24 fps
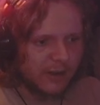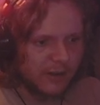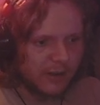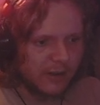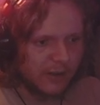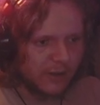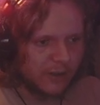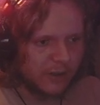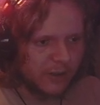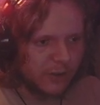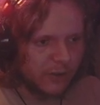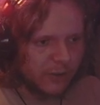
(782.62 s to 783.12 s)

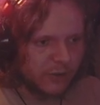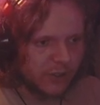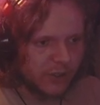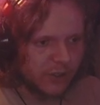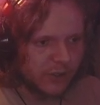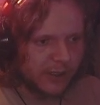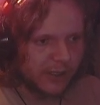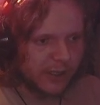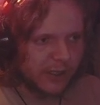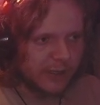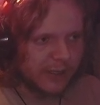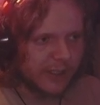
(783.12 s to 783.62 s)

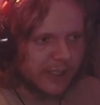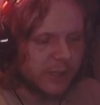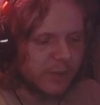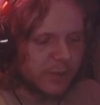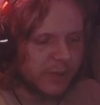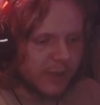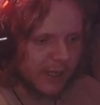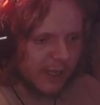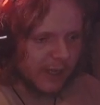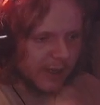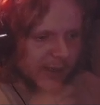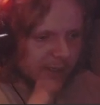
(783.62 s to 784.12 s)
usually let's
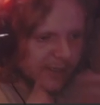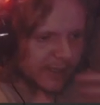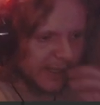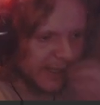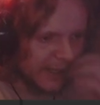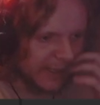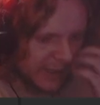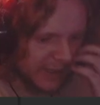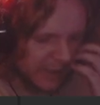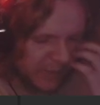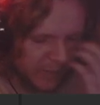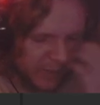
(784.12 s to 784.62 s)
begin is
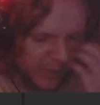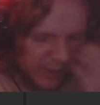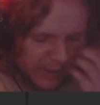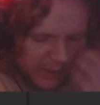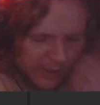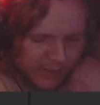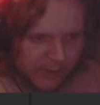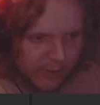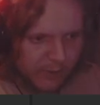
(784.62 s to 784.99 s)
kind of like big.